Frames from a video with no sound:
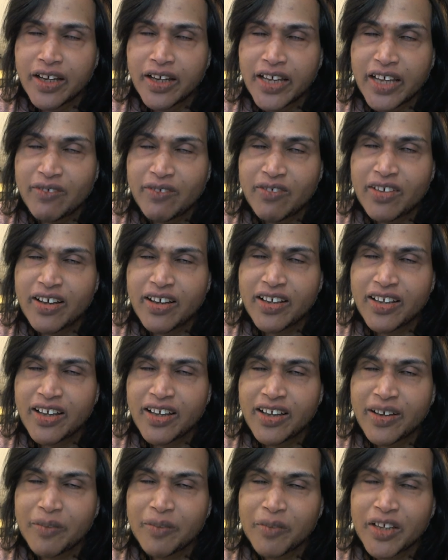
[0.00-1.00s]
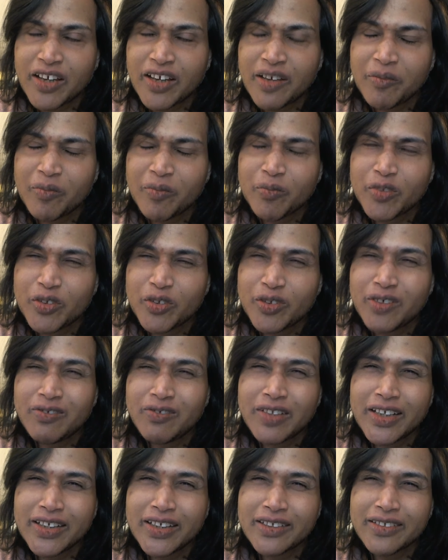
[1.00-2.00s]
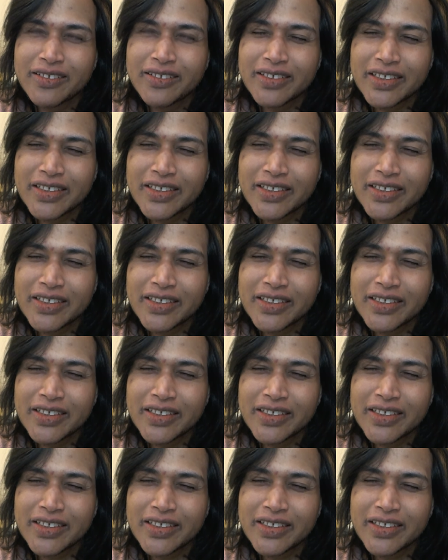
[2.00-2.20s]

I'm sort of like